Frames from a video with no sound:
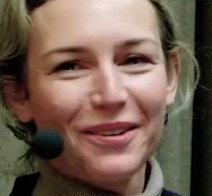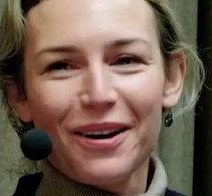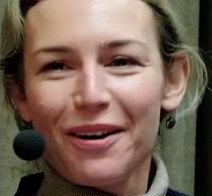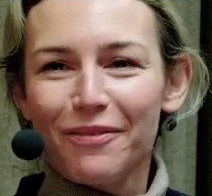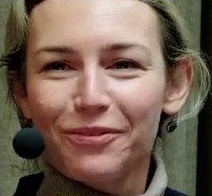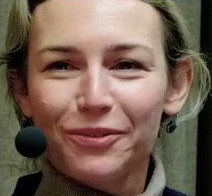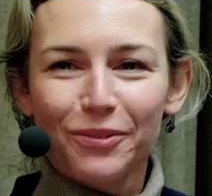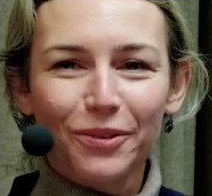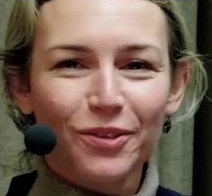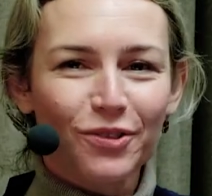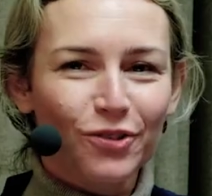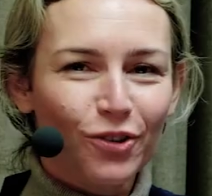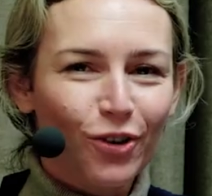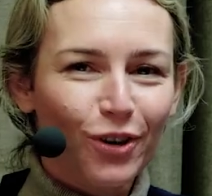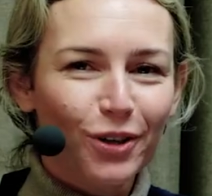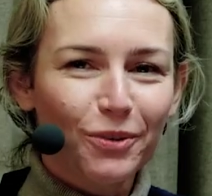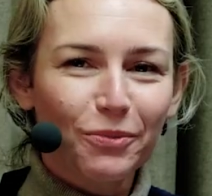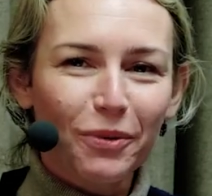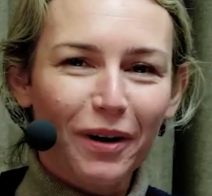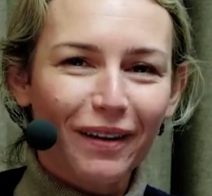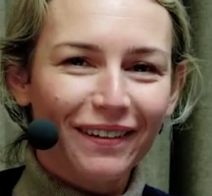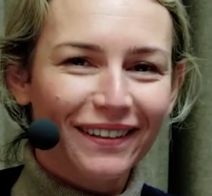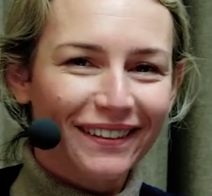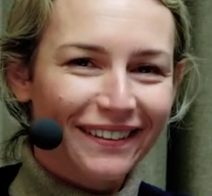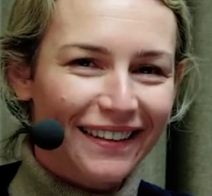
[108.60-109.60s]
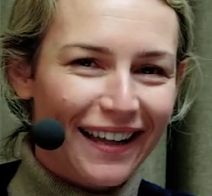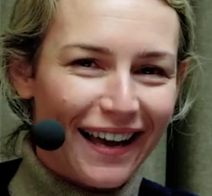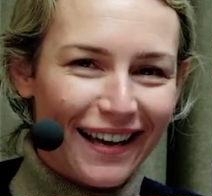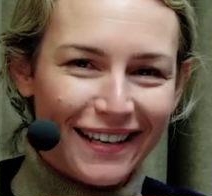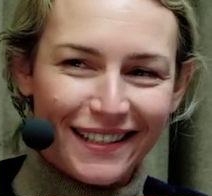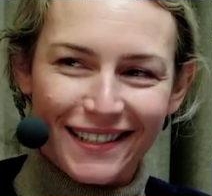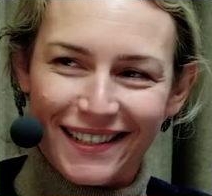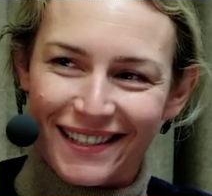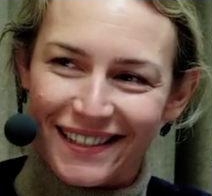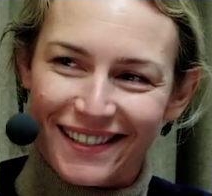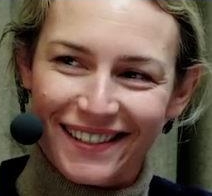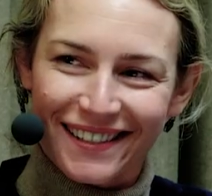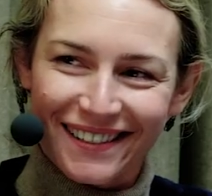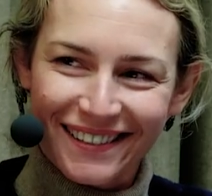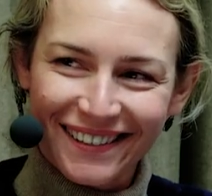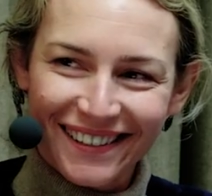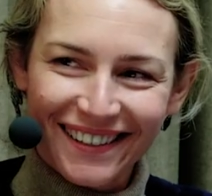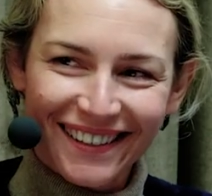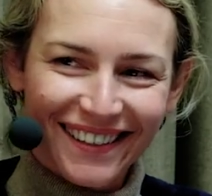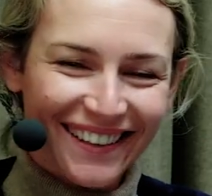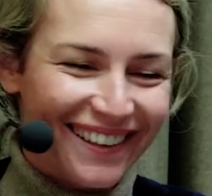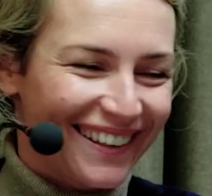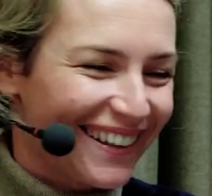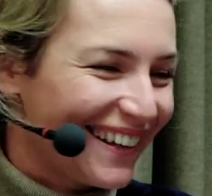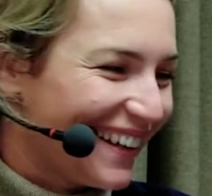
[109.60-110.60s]
you have to enjoy it while it lasts.
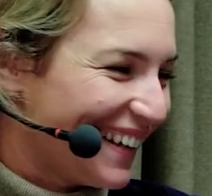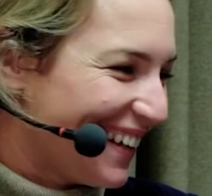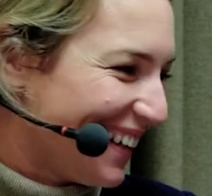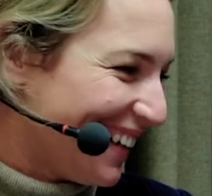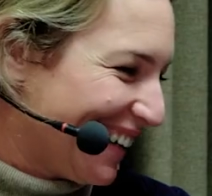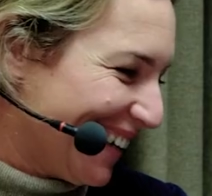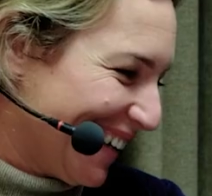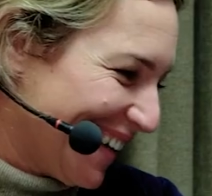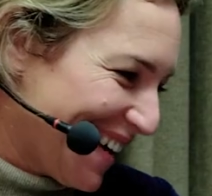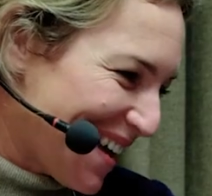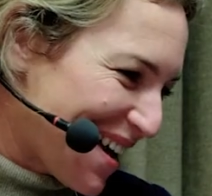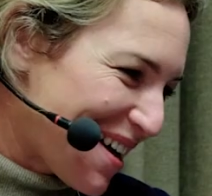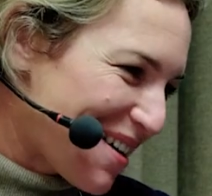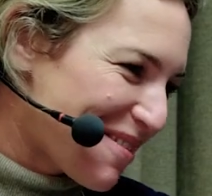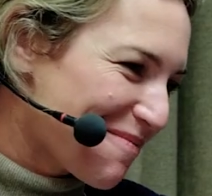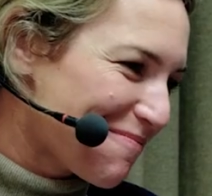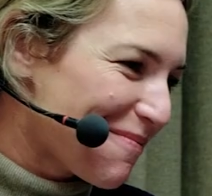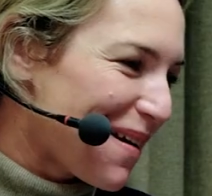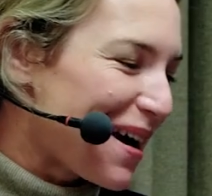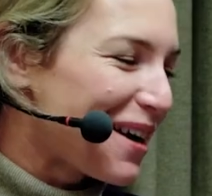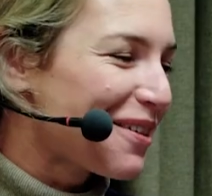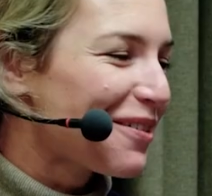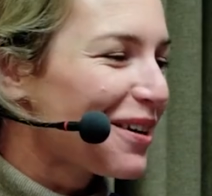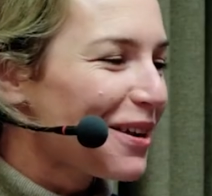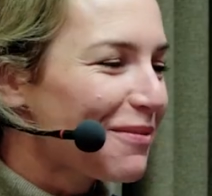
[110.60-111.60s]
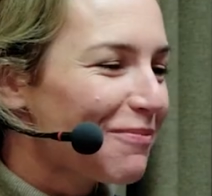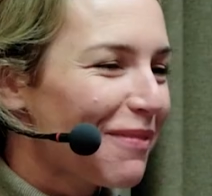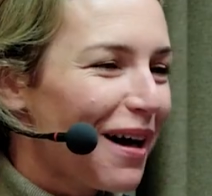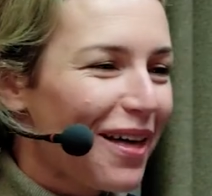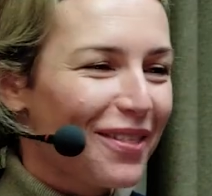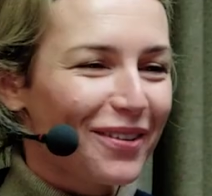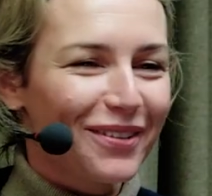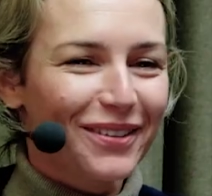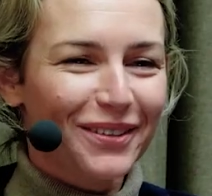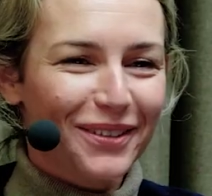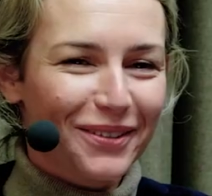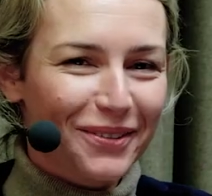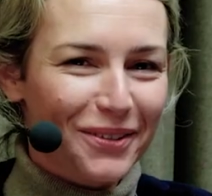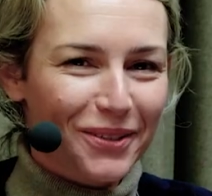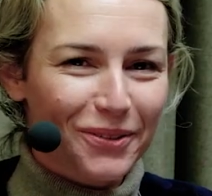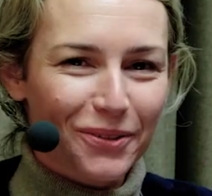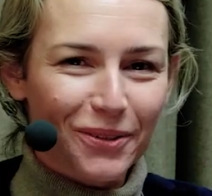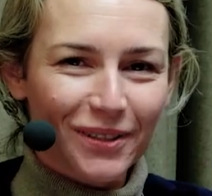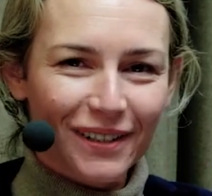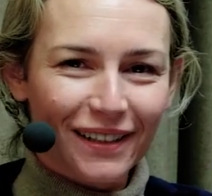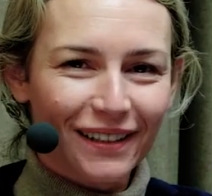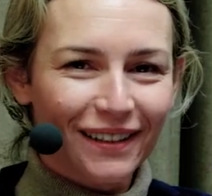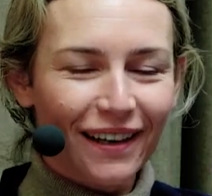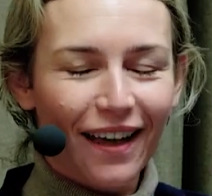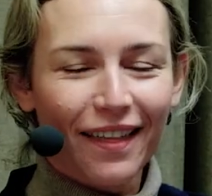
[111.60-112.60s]
My grandmother used to
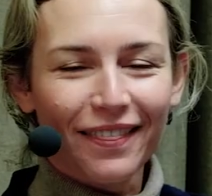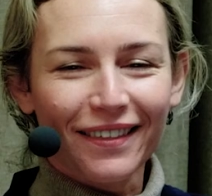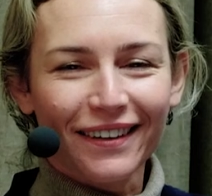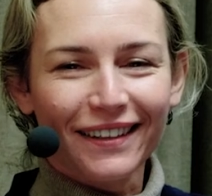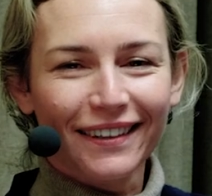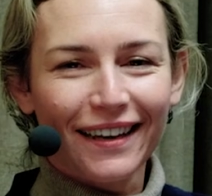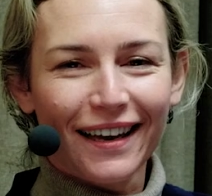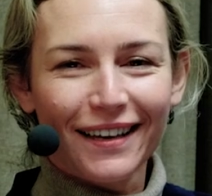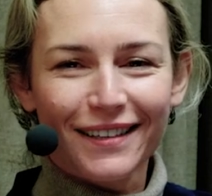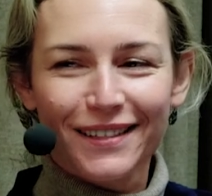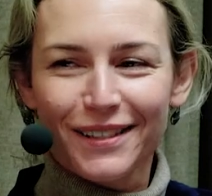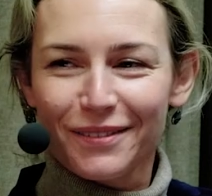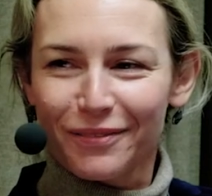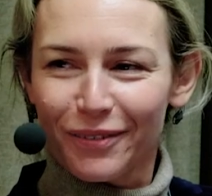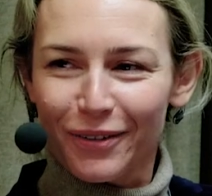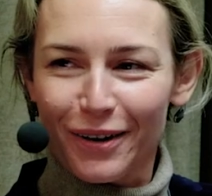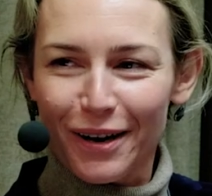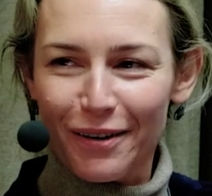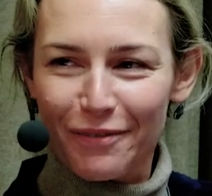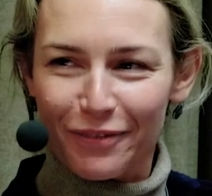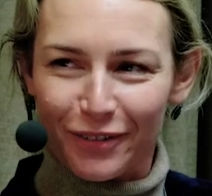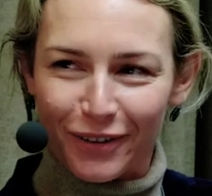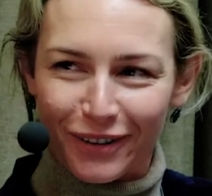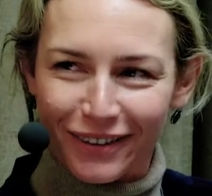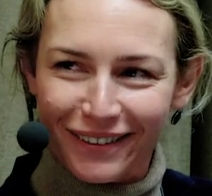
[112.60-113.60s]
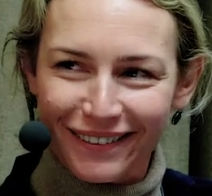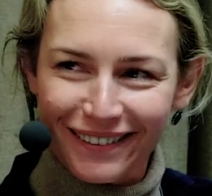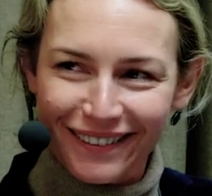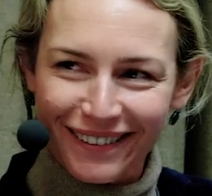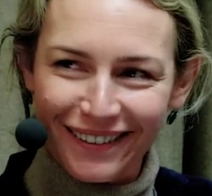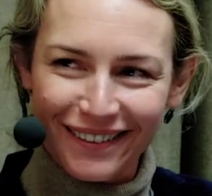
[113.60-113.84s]
say nothing lasts forever,